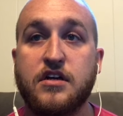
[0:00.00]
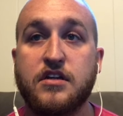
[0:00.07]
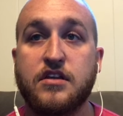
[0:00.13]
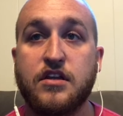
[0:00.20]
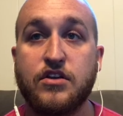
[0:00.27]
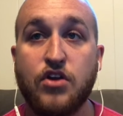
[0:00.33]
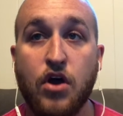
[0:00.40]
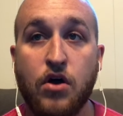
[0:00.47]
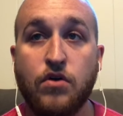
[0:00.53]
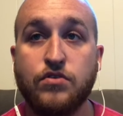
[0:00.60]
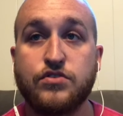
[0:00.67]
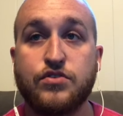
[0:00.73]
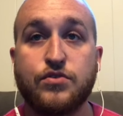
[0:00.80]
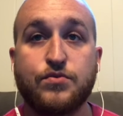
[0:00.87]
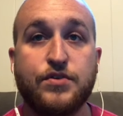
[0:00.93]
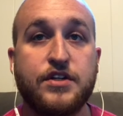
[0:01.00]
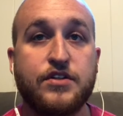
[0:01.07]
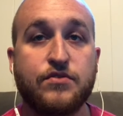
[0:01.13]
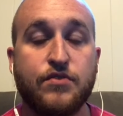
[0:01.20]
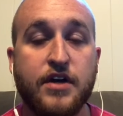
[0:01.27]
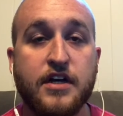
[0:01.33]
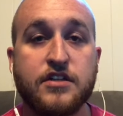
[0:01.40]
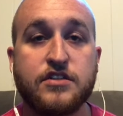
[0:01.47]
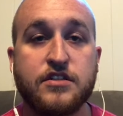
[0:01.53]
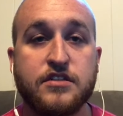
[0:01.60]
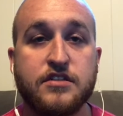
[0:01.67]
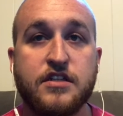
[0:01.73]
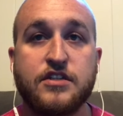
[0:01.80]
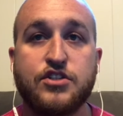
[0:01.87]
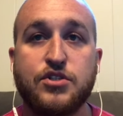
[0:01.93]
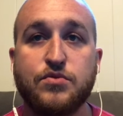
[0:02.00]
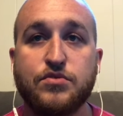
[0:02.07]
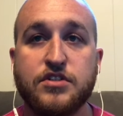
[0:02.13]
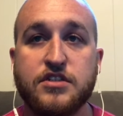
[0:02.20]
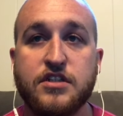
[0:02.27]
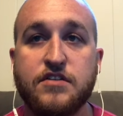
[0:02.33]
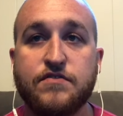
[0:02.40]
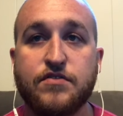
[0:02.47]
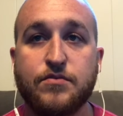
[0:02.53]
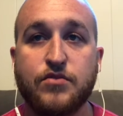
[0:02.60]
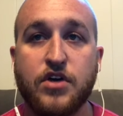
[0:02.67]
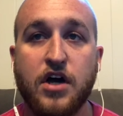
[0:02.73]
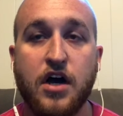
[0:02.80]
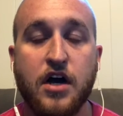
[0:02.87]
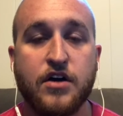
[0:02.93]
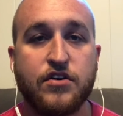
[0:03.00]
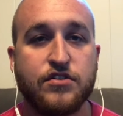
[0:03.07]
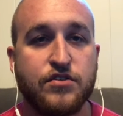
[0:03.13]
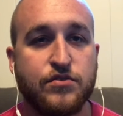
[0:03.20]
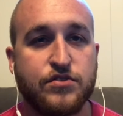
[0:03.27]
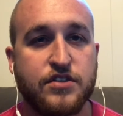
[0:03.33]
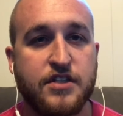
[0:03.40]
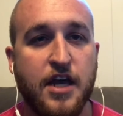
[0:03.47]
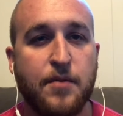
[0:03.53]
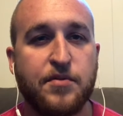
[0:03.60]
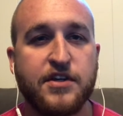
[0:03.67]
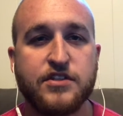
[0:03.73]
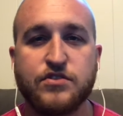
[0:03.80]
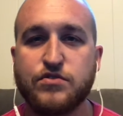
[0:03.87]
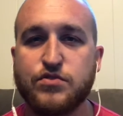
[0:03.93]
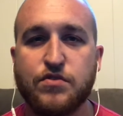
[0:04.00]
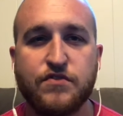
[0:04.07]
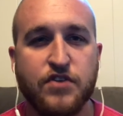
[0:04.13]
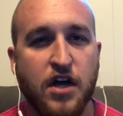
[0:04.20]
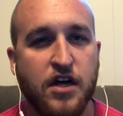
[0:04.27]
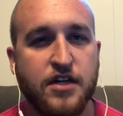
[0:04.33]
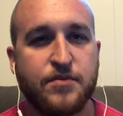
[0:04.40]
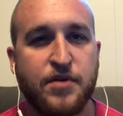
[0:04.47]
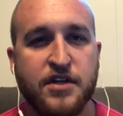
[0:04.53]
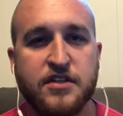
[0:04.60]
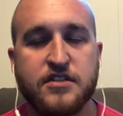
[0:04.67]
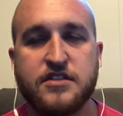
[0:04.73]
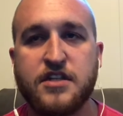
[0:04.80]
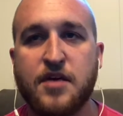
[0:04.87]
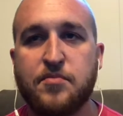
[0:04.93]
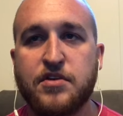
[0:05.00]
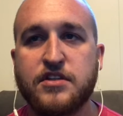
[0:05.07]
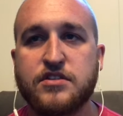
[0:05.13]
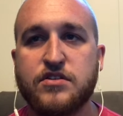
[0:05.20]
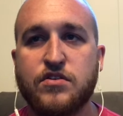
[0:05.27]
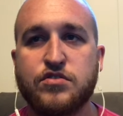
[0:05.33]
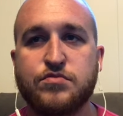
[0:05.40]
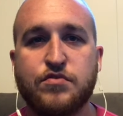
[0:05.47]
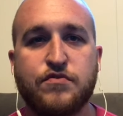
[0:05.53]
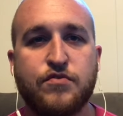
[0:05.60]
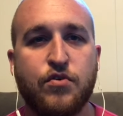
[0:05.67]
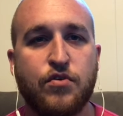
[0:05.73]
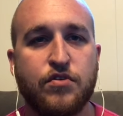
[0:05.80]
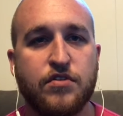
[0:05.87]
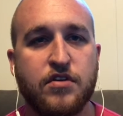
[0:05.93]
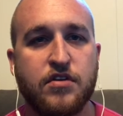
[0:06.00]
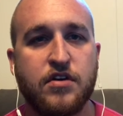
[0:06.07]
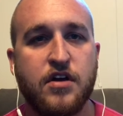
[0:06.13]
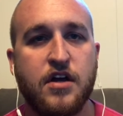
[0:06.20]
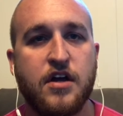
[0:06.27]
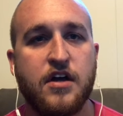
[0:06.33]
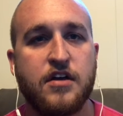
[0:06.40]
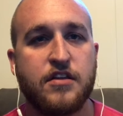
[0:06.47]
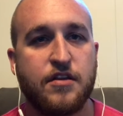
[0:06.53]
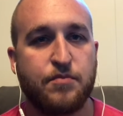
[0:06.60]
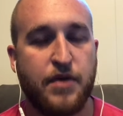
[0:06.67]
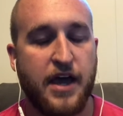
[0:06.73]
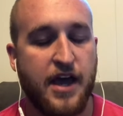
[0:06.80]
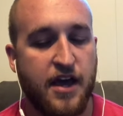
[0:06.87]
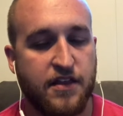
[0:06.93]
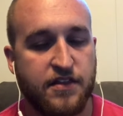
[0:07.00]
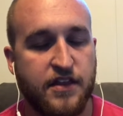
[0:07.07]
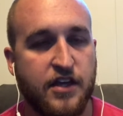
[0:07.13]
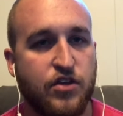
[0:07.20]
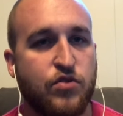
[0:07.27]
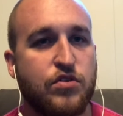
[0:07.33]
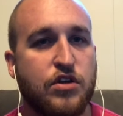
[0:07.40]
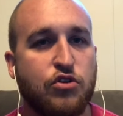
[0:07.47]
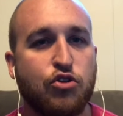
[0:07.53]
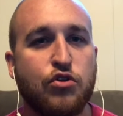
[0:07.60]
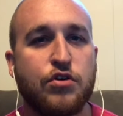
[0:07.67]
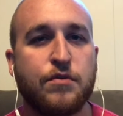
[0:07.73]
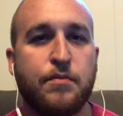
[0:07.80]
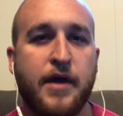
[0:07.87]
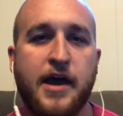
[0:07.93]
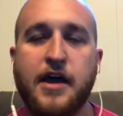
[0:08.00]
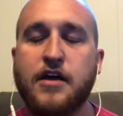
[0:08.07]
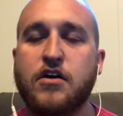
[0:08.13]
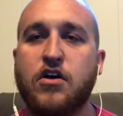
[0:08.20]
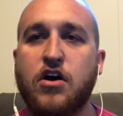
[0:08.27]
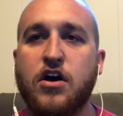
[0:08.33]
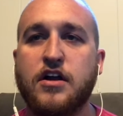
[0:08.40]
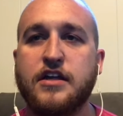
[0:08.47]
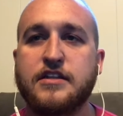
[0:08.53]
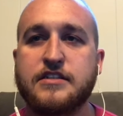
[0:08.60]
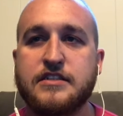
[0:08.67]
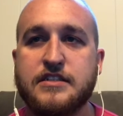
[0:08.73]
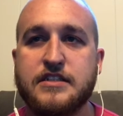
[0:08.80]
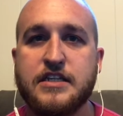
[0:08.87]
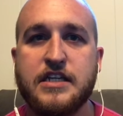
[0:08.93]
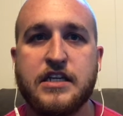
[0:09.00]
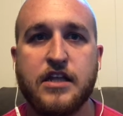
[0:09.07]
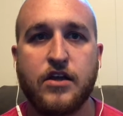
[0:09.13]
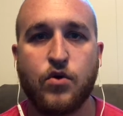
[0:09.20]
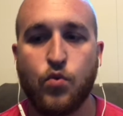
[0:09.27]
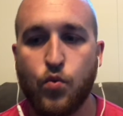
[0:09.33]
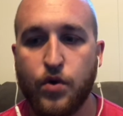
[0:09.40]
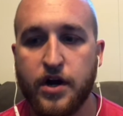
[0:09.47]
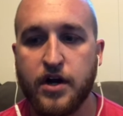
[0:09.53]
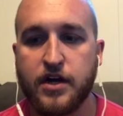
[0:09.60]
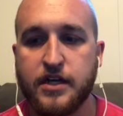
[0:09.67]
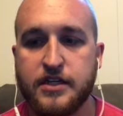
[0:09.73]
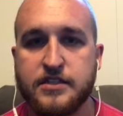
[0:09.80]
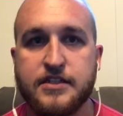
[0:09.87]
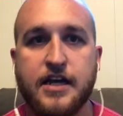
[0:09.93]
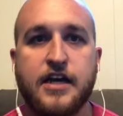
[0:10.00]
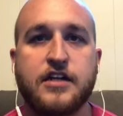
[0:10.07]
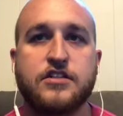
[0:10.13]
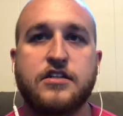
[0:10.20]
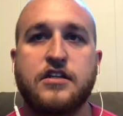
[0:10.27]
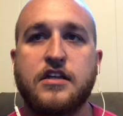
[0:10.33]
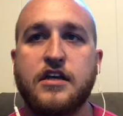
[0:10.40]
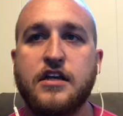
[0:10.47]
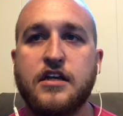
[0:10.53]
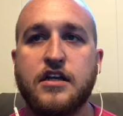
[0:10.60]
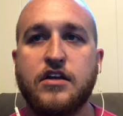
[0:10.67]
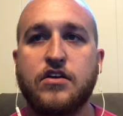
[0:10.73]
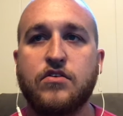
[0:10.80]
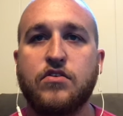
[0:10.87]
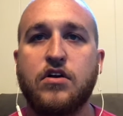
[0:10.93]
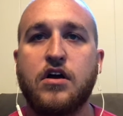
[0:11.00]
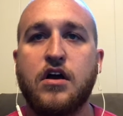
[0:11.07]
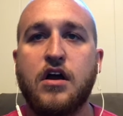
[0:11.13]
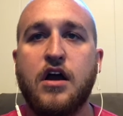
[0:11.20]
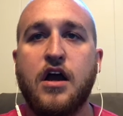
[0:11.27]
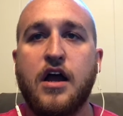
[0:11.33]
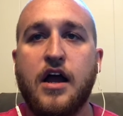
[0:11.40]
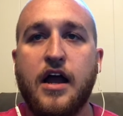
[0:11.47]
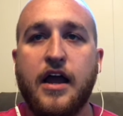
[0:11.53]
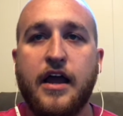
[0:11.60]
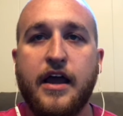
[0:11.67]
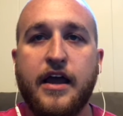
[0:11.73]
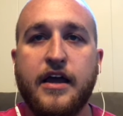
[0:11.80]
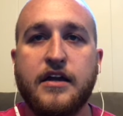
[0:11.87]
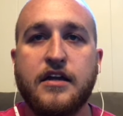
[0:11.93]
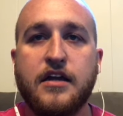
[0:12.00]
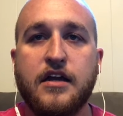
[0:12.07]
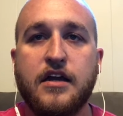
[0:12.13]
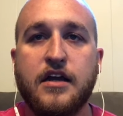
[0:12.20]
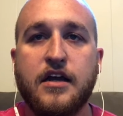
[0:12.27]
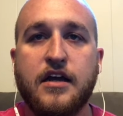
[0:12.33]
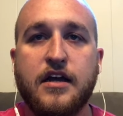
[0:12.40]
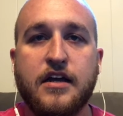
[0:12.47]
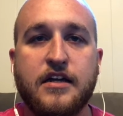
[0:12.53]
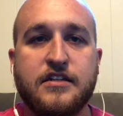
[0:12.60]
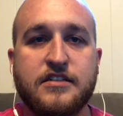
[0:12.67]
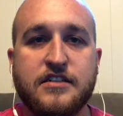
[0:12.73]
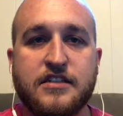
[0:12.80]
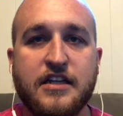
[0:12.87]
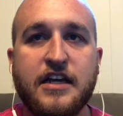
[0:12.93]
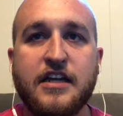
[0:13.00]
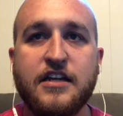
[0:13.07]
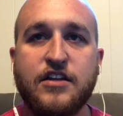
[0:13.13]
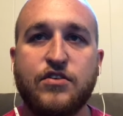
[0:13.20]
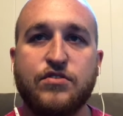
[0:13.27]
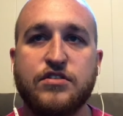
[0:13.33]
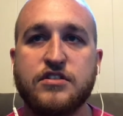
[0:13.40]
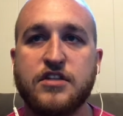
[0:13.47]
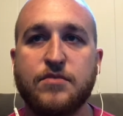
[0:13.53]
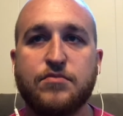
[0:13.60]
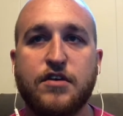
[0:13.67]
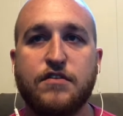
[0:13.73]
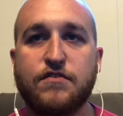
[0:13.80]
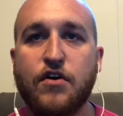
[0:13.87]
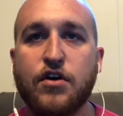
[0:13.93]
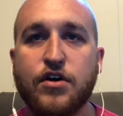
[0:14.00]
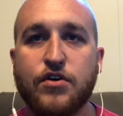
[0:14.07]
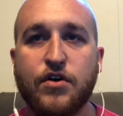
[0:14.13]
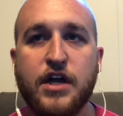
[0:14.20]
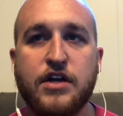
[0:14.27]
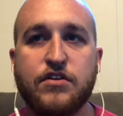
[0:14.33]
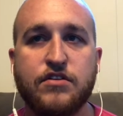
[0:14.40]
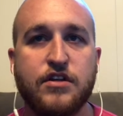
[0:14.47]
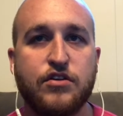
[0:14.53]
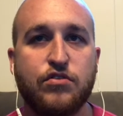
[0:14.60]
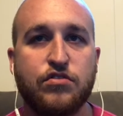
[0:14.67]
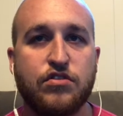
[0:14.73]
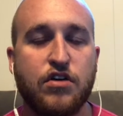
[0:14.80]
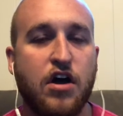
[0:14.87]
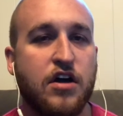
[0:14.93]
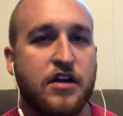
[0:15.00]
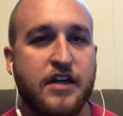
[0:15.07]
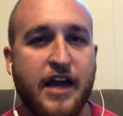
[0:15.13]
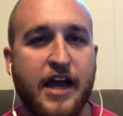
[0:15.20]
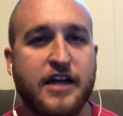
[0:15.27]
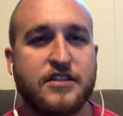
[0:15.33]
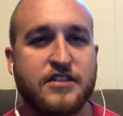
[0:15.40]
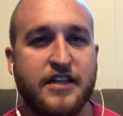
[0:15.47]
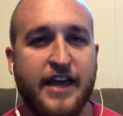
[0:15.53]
The no's or redirections that you receive from God are those stepping stones. We've talked about the stepping stones before, the path that you can look back on and see like where He's actually leading you. And it's just leading you to something far greater than you thought could actually